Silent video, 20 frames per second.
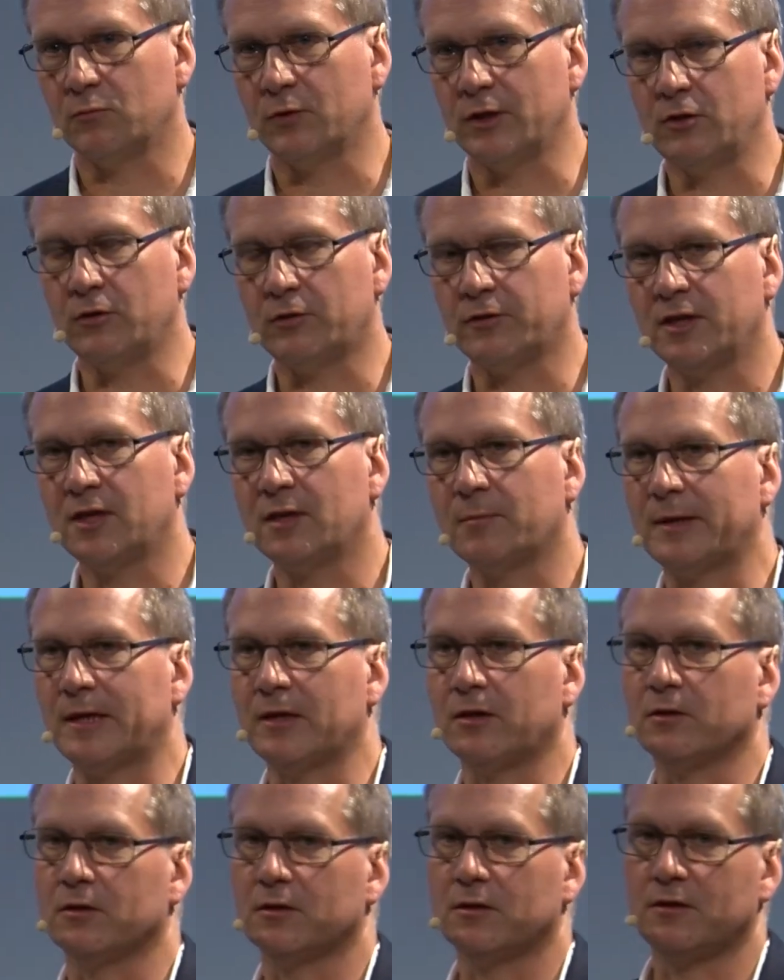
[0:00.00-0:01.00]
When you think
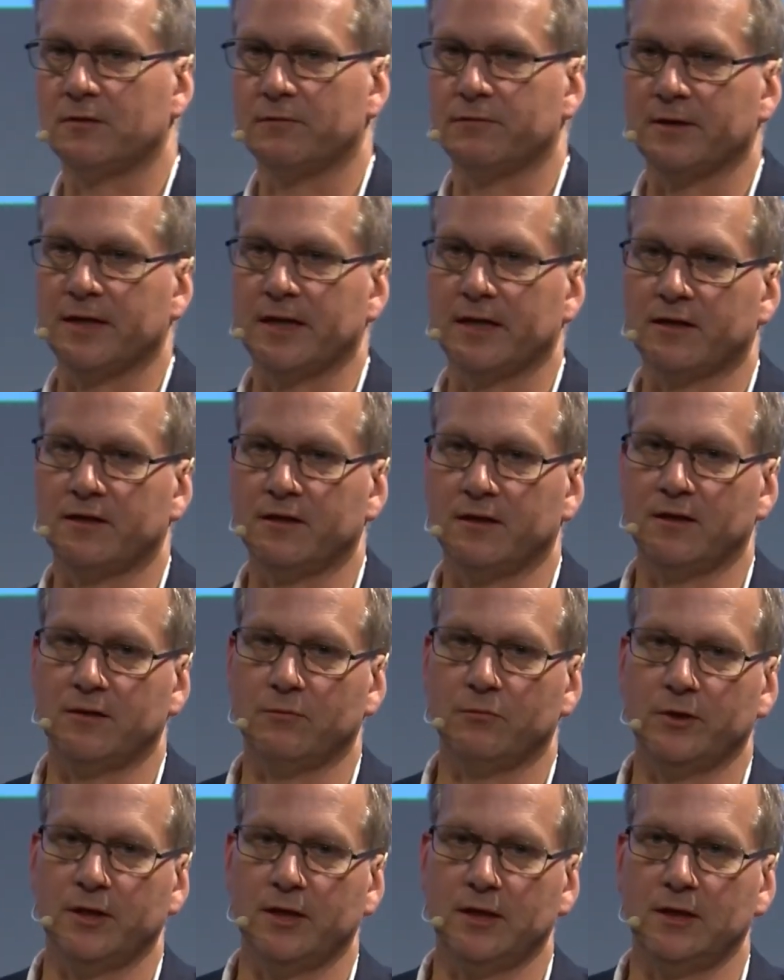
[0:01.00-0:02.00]
about the fact that
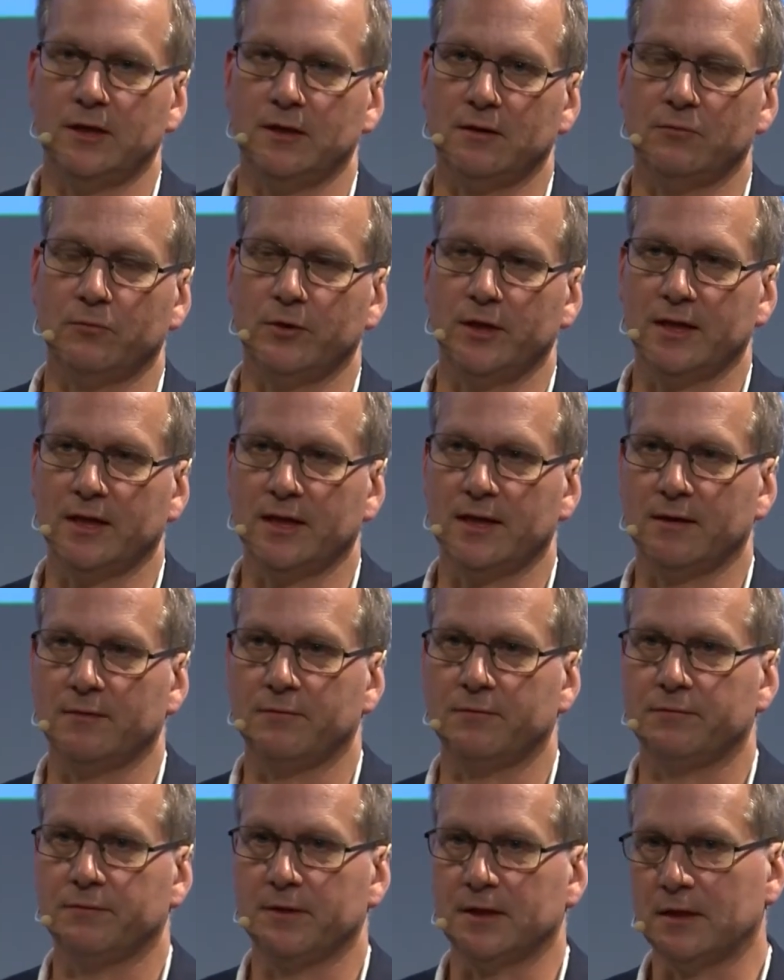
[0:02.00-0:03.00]
we, we have
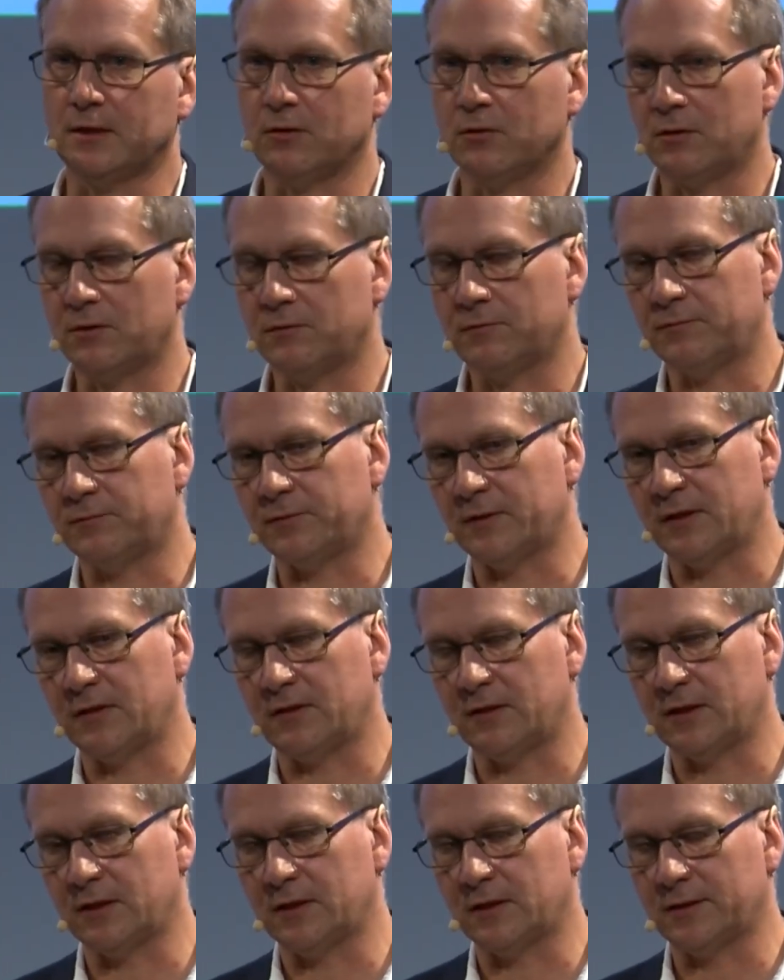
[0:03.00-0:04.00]
a lot of,
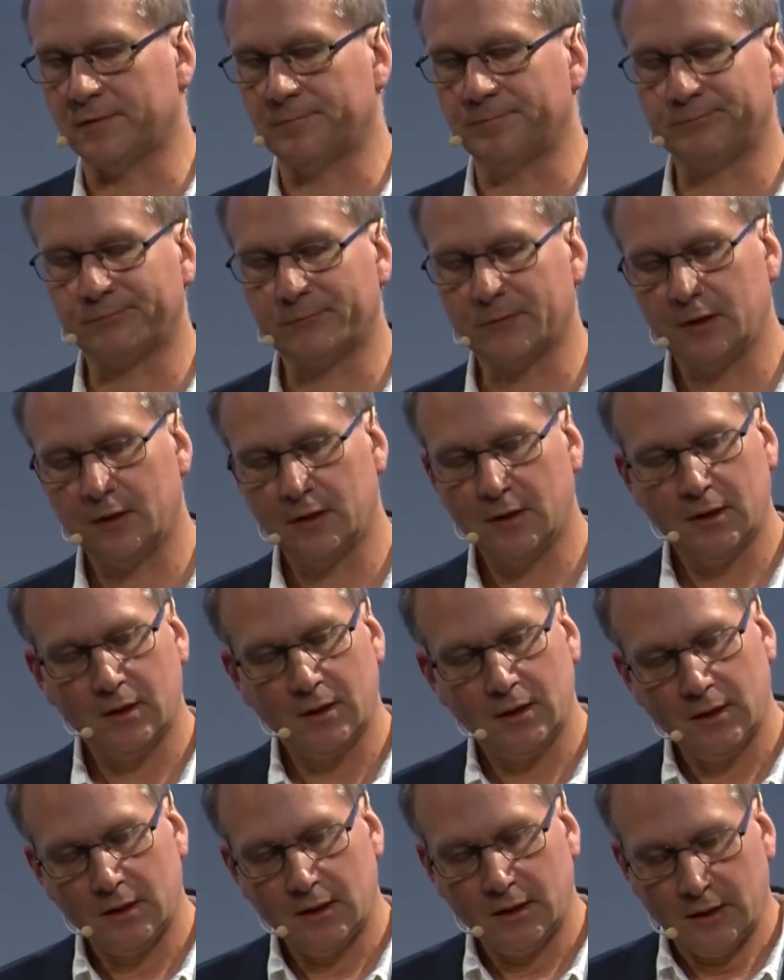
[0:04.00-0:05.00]
uh,
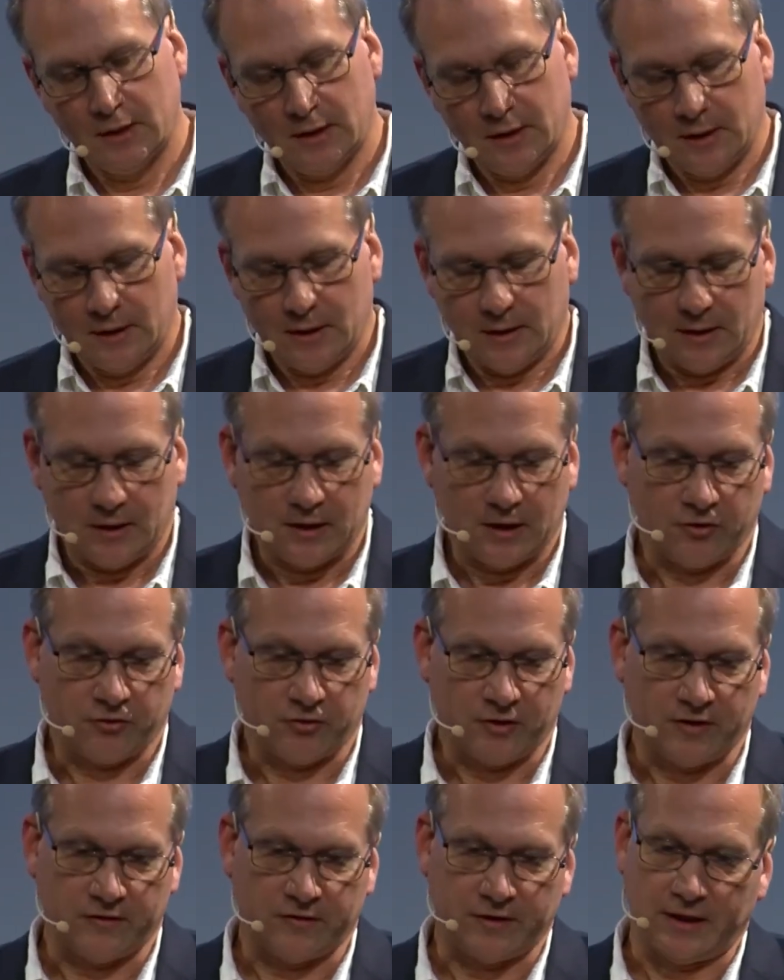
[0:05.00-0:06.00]
how
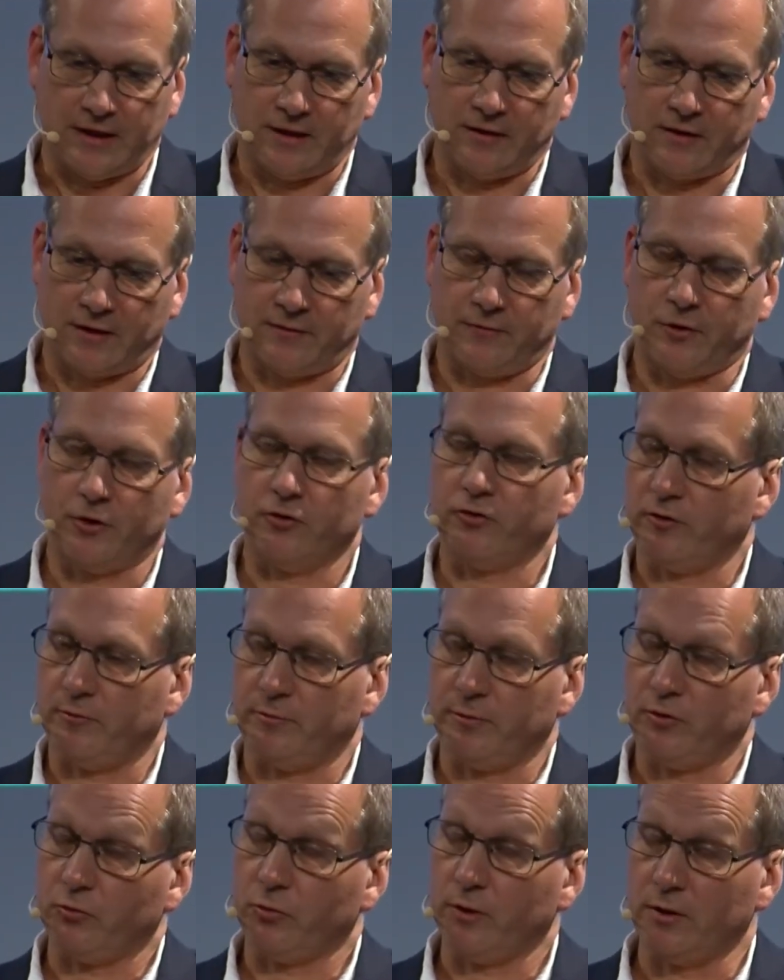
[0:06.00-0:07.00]
shall I say, divergence
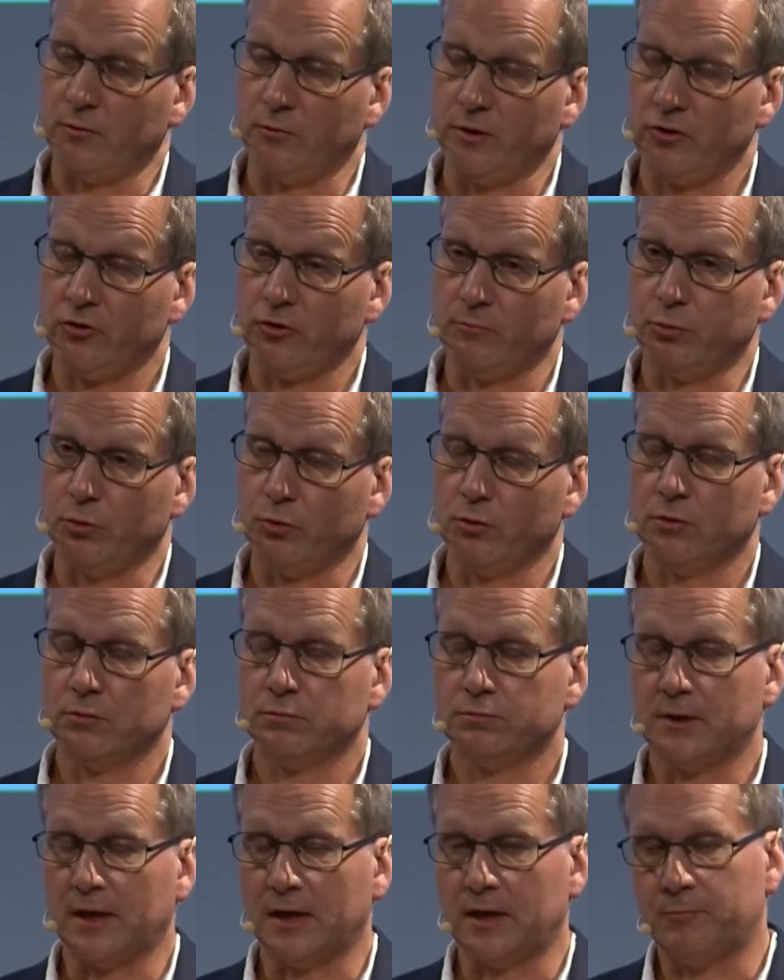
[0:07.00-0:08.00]
between rich and poor,
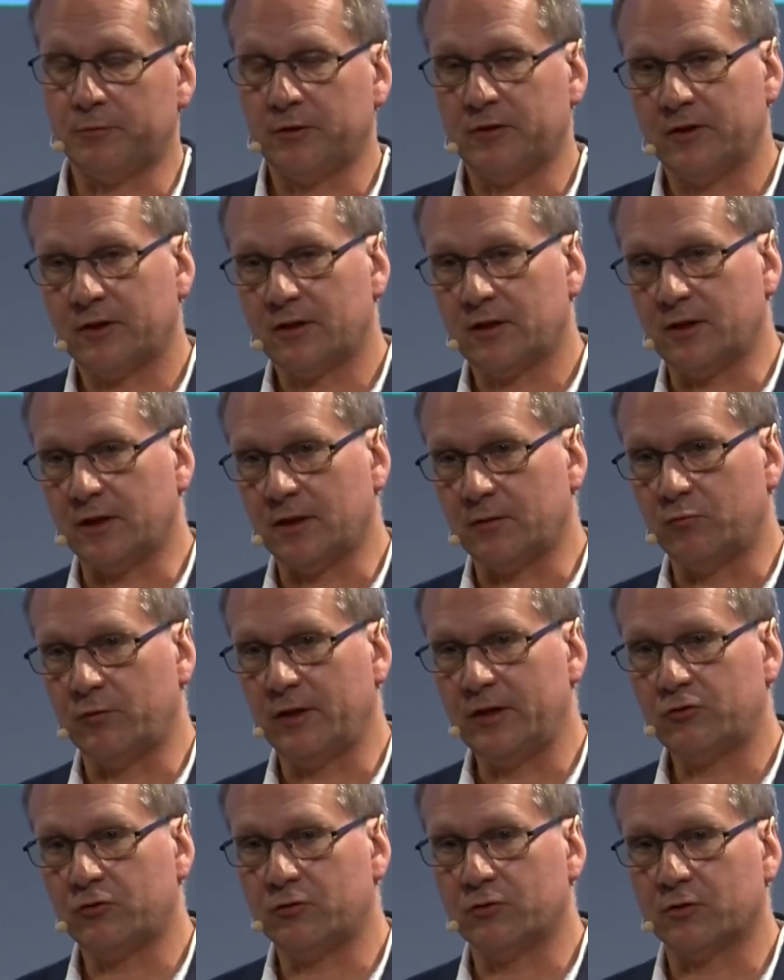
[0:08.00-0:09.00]
and particularly in
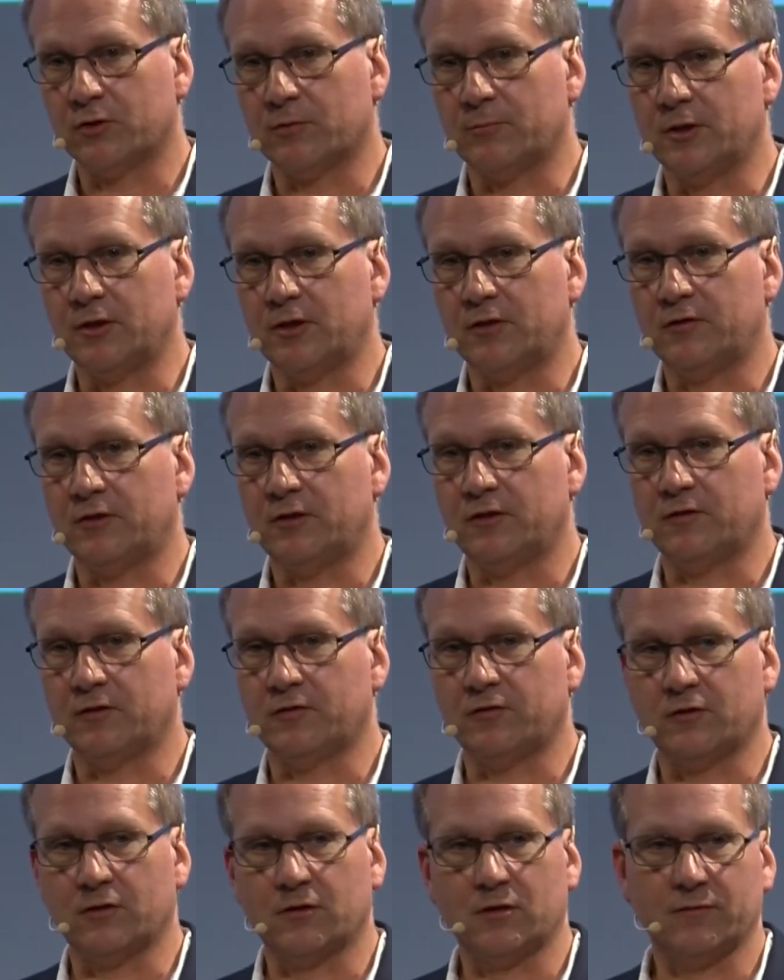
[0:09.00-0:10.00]
regional communities,
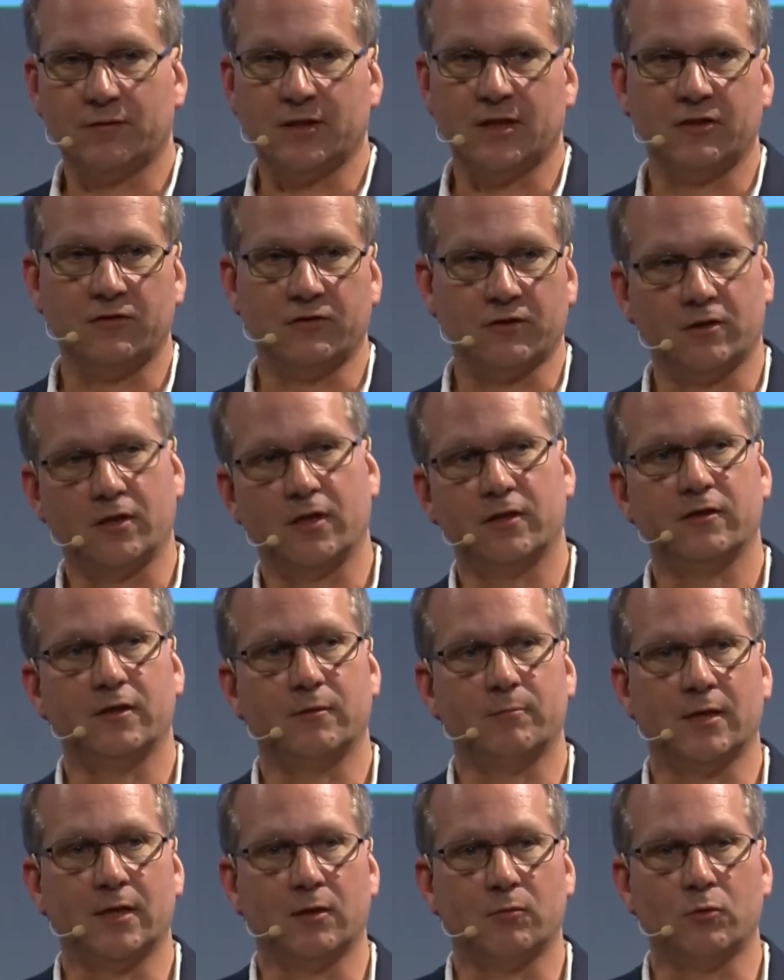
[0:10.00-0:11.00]
there's a lot of anxiety
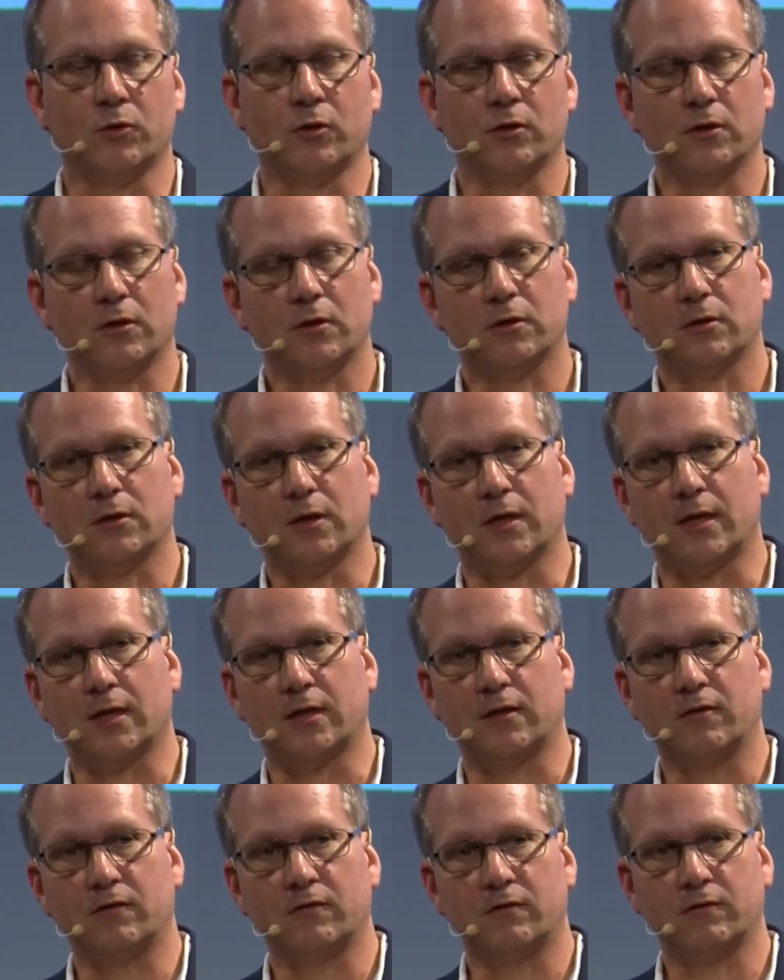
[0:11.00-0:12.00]
about work
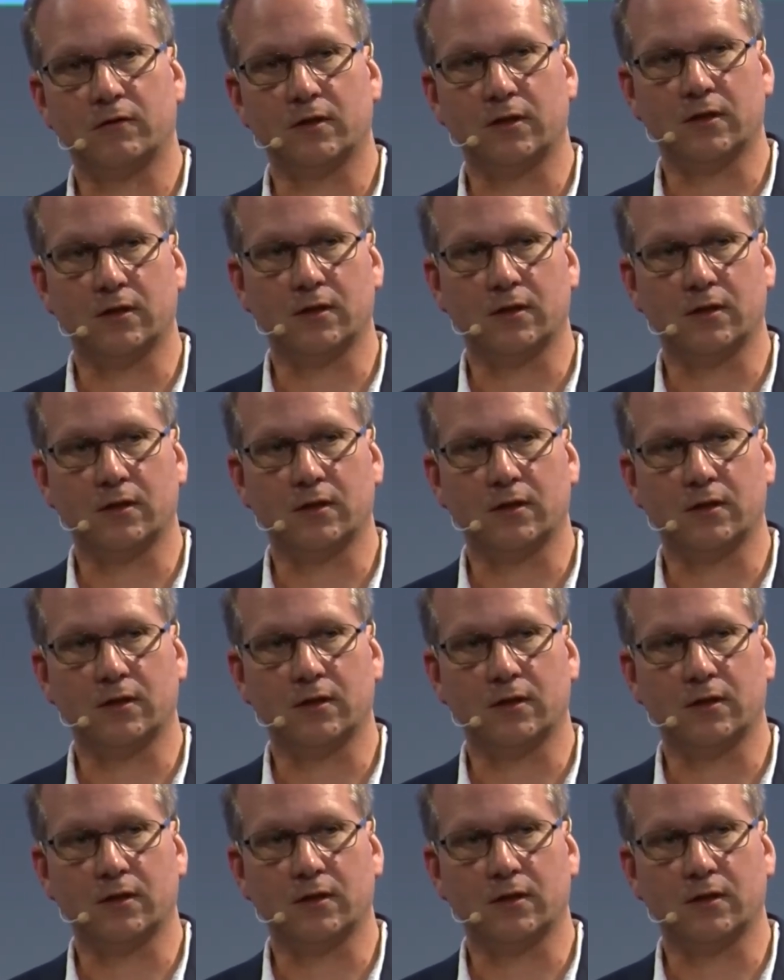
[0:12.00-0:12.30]
and uh,